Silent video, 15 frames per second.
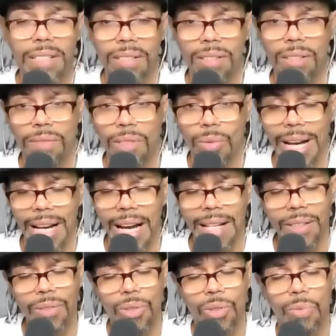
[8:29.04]
interview I got
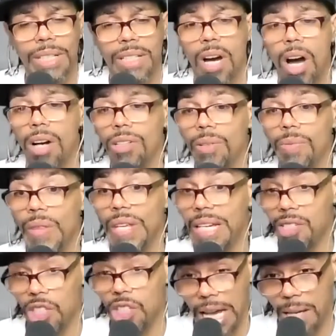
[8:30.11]
to do with Dr. Thea
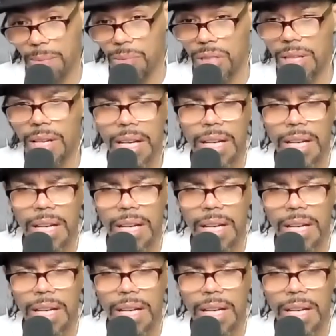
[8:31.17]
James.